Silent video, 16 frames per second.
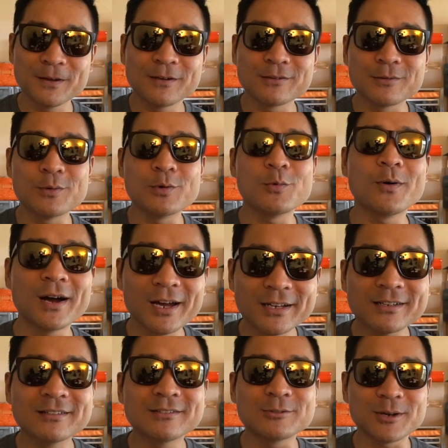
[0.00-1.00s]
you will
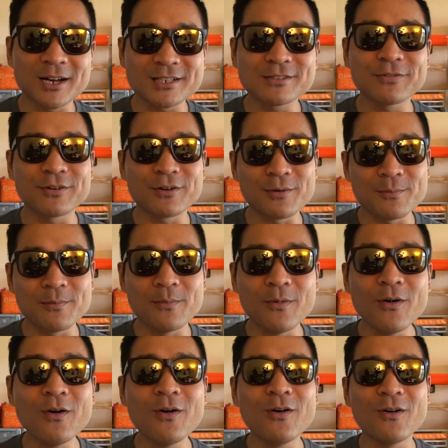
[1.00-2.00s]
want to ask for
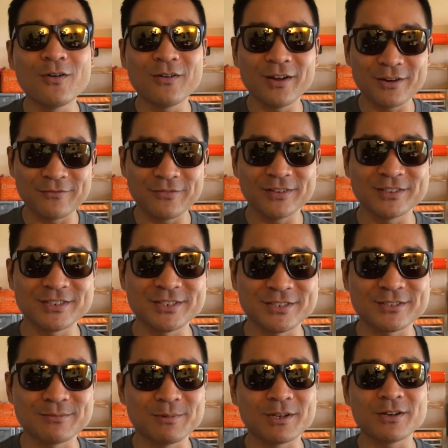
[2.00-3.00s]
more adventures
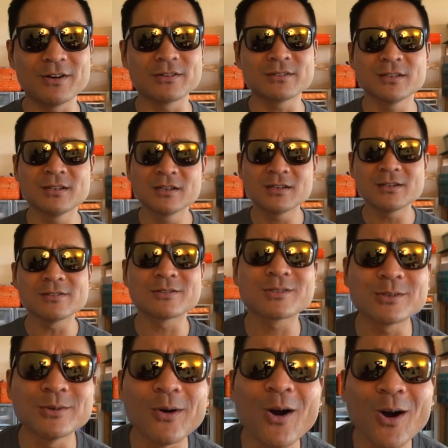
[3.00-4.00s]
because it's
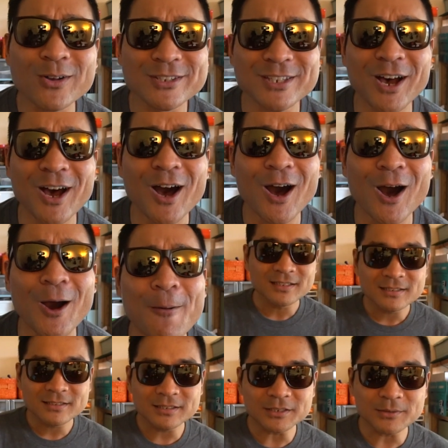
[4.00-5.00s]
so awesome.
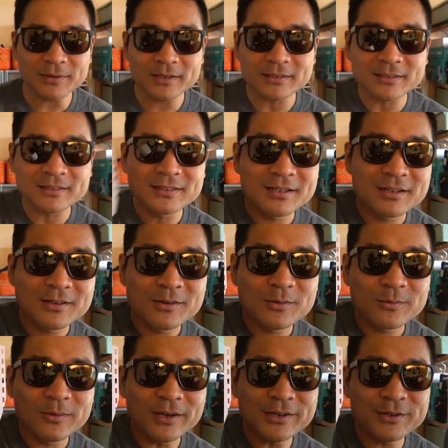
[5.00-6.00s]
Third one,
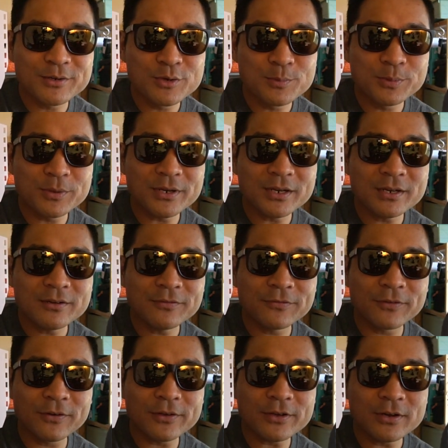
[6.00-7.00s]
what do you bring
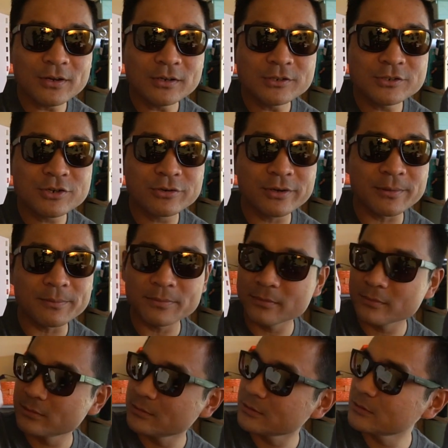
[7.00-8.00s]
for your
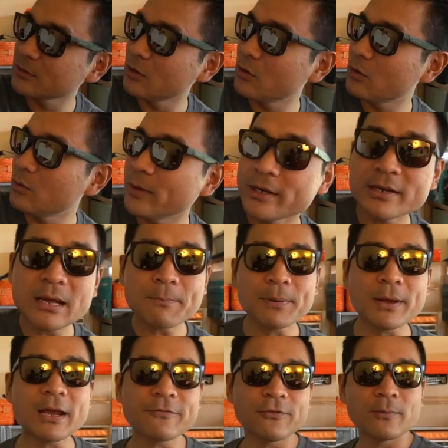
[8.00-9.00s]
trip? So what did I
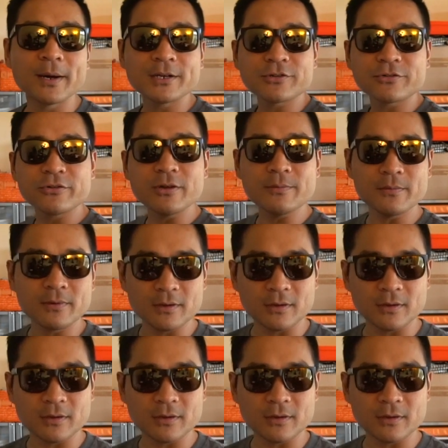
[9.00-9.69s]
pack for my trip